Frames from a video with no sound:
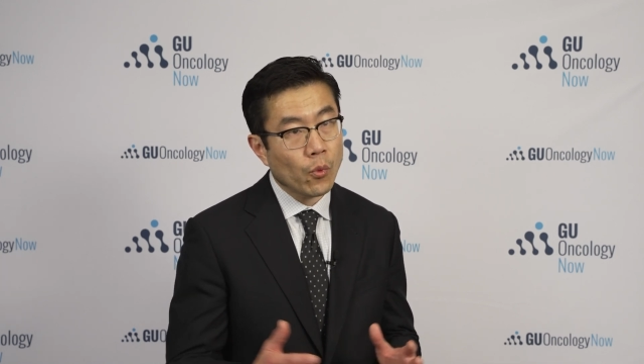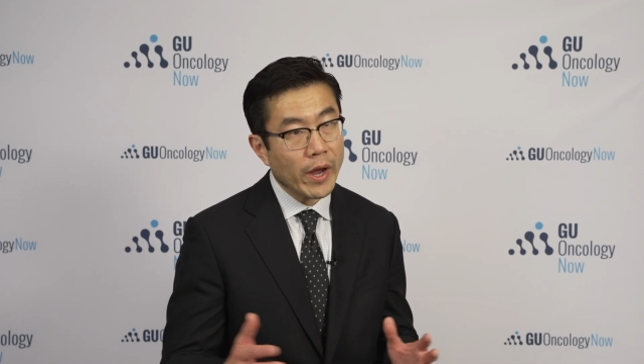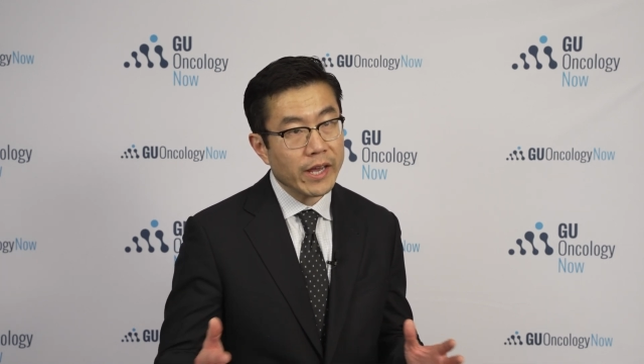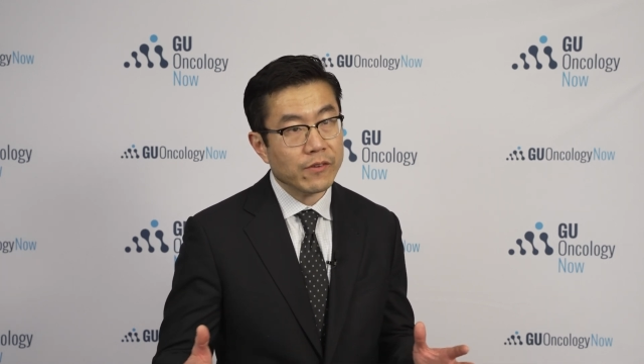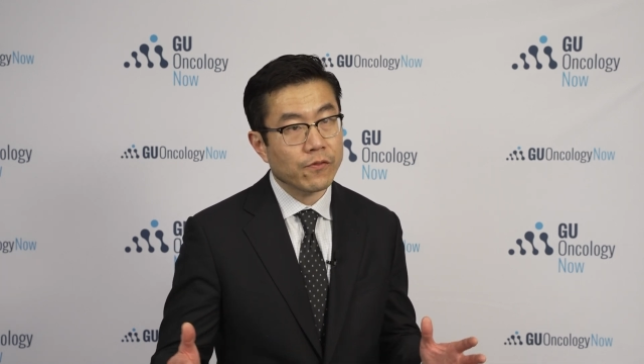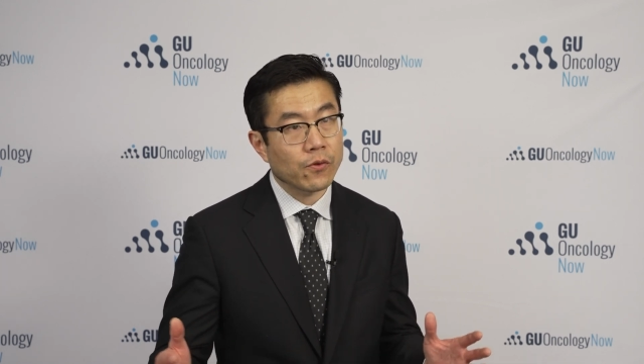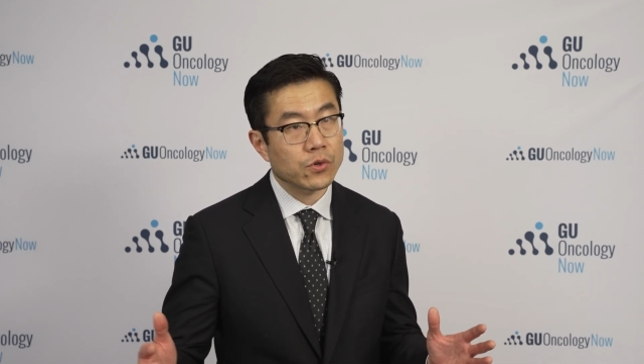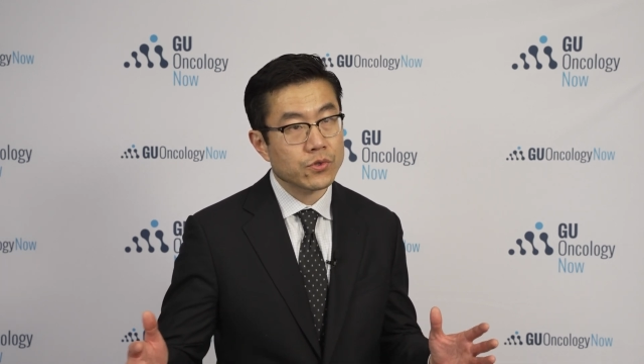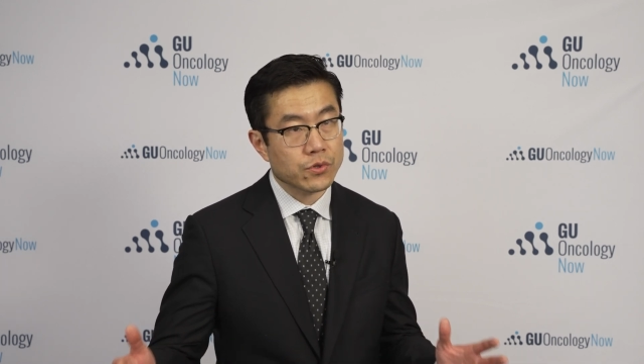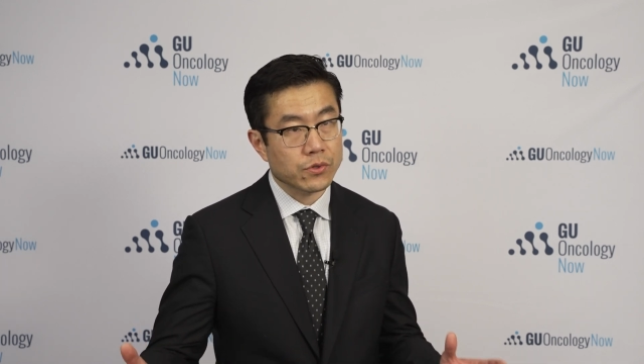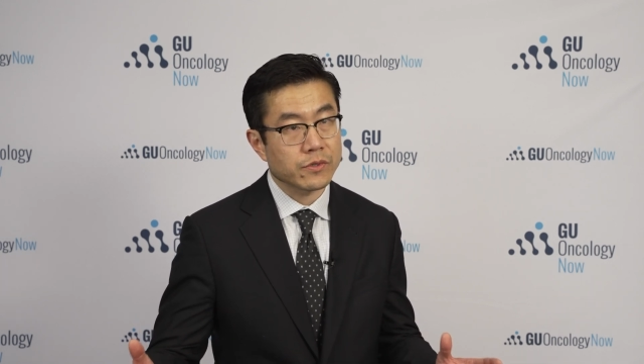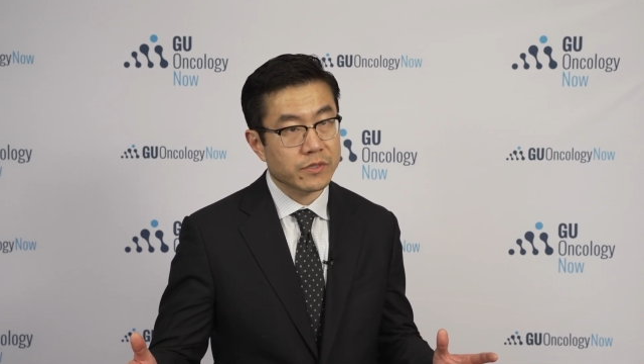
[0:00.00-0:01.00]
wait for a
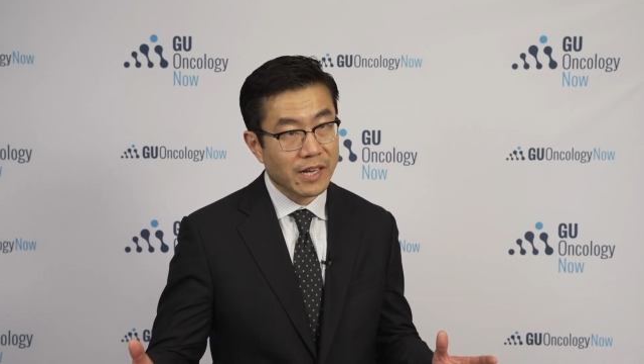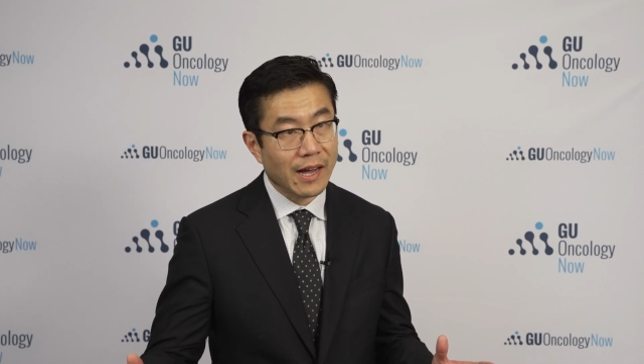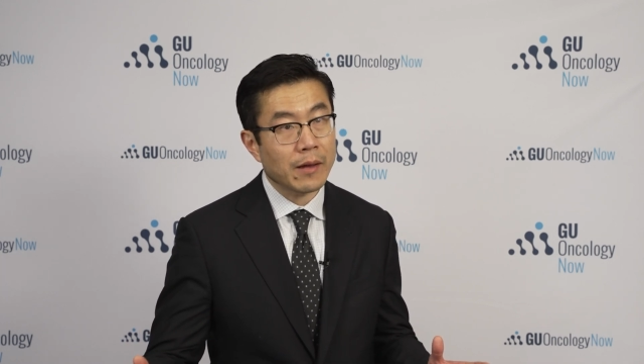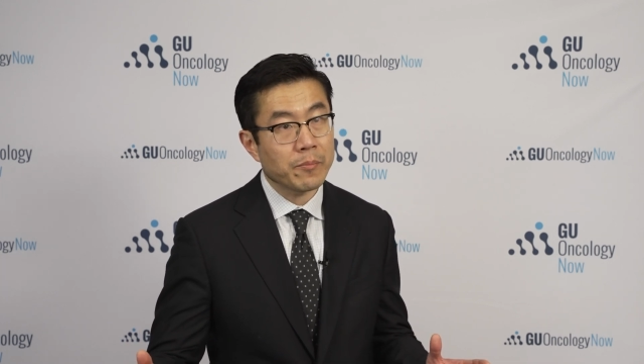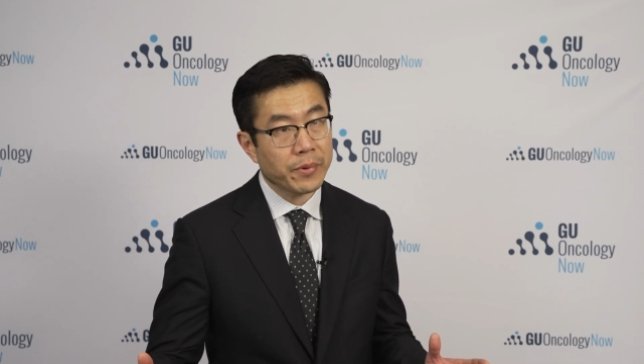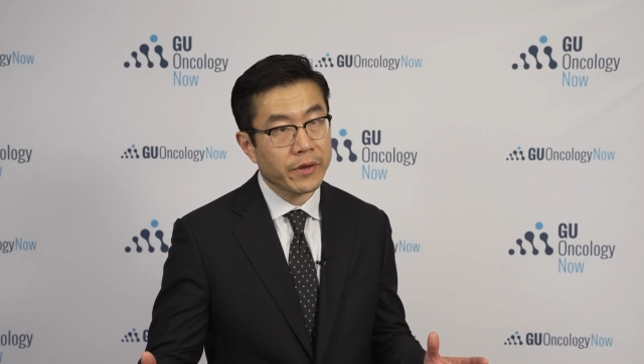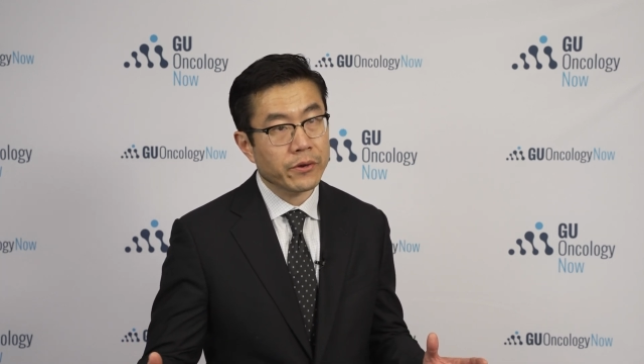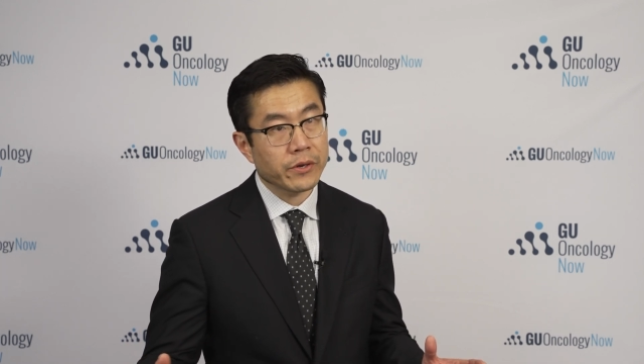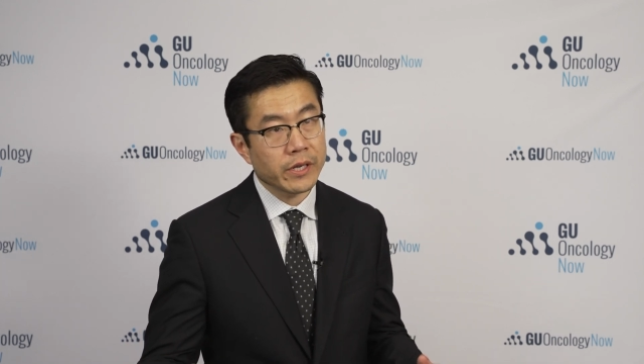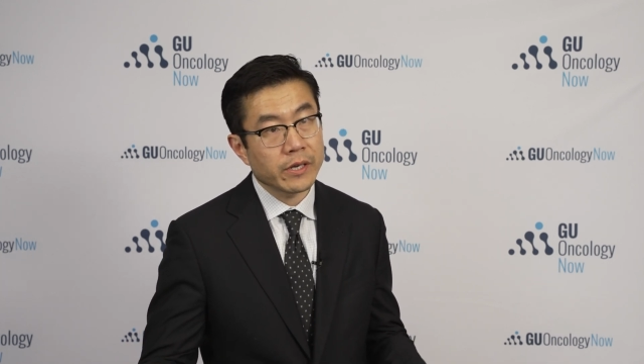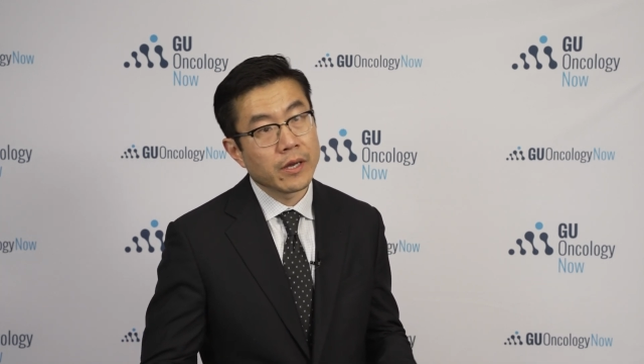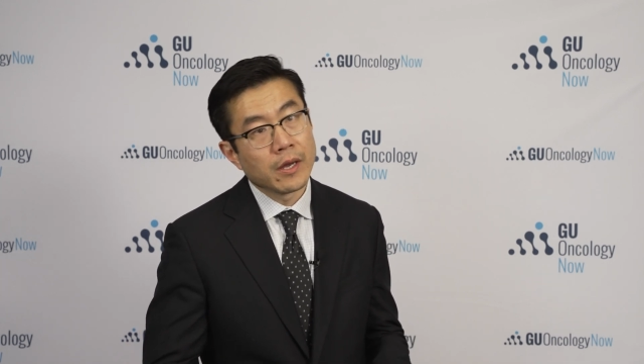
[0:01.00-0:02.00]
certain time
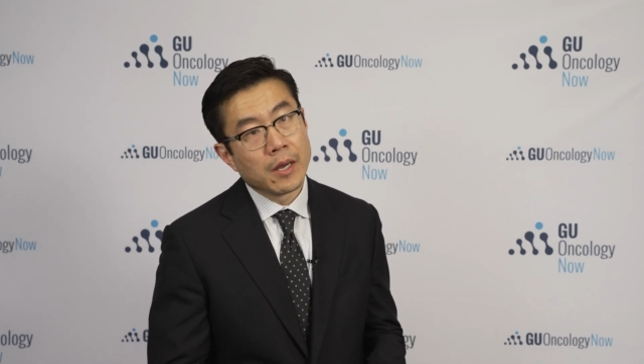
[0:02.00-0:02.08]
period